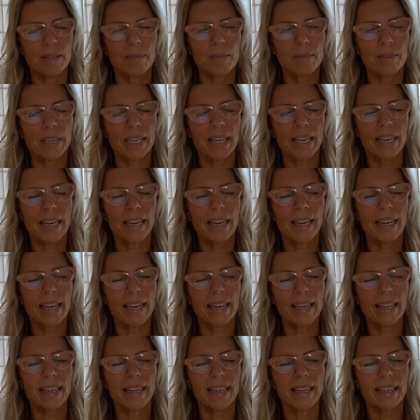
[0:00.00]
bring in
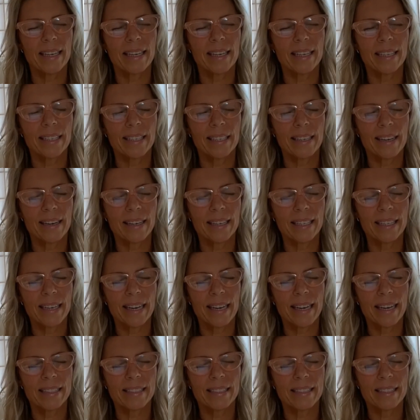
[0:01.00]
any light
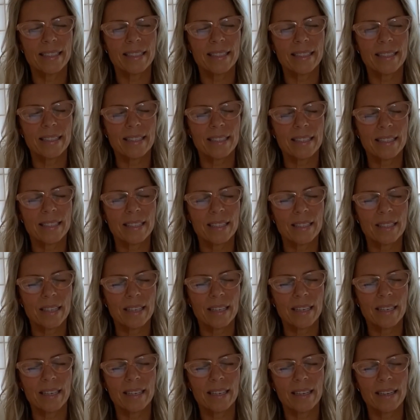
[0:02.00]
essence,
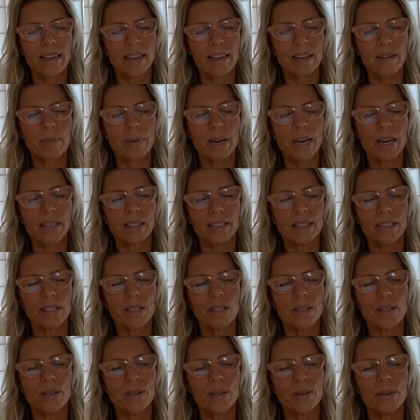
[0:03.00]
any light
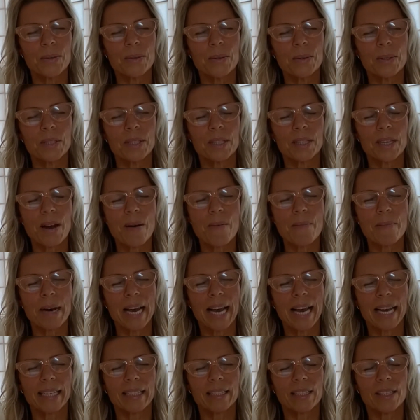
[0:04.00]
particles come
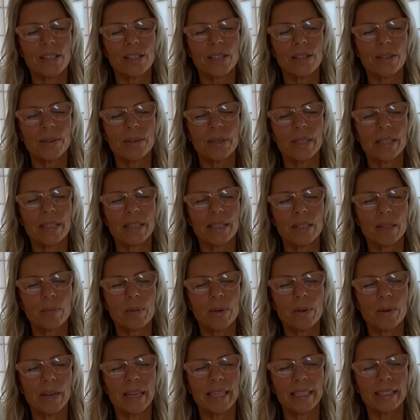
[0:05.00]
back to you at this
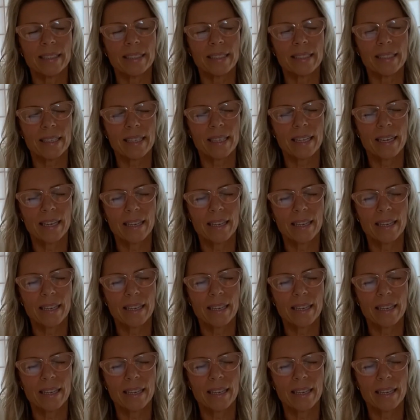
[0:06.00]
point.